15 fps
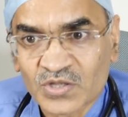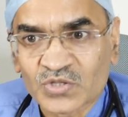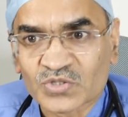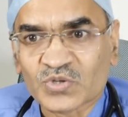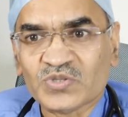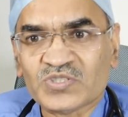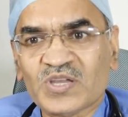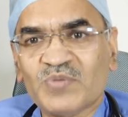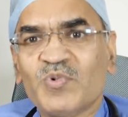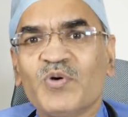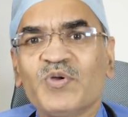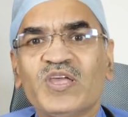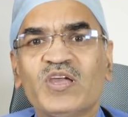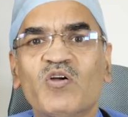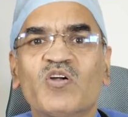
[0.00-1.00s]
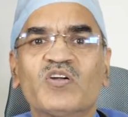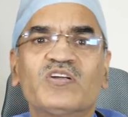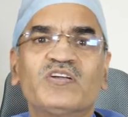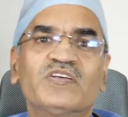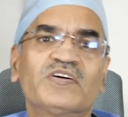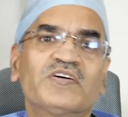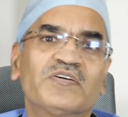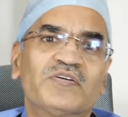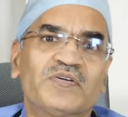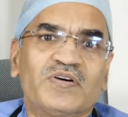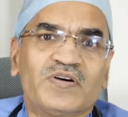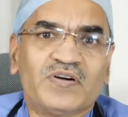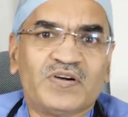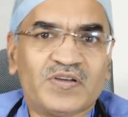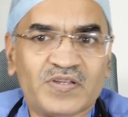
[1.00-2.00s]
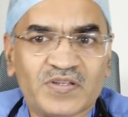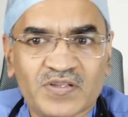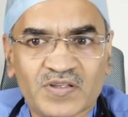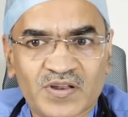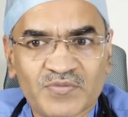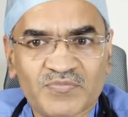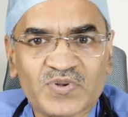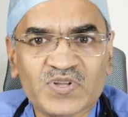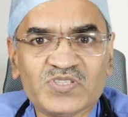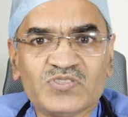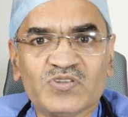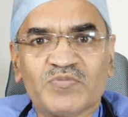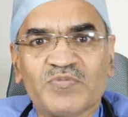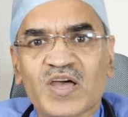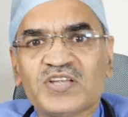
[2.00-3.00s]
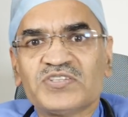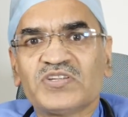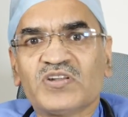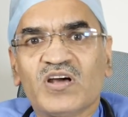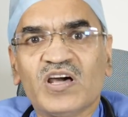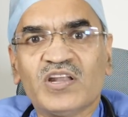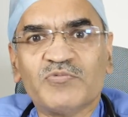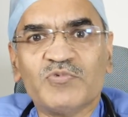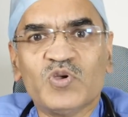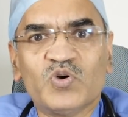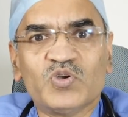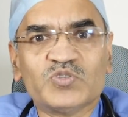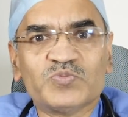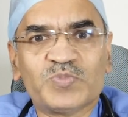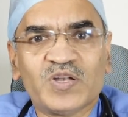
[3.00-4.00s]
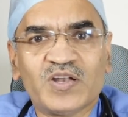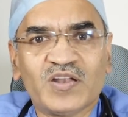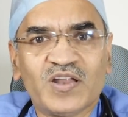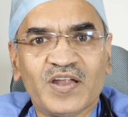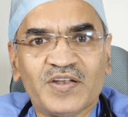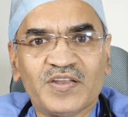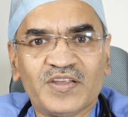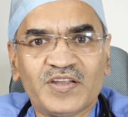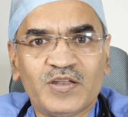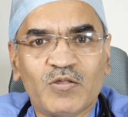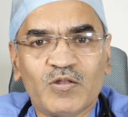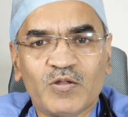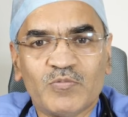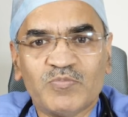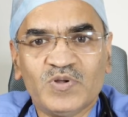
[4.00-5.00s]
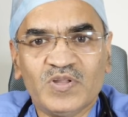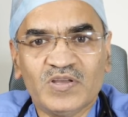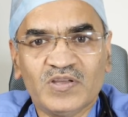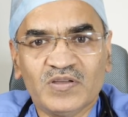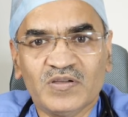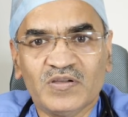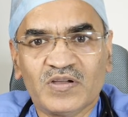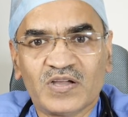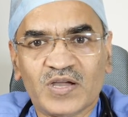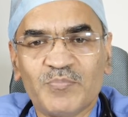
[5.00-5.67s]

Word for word: So somehow he got uh, a reference of Aster R V Hospital, and he developed uh,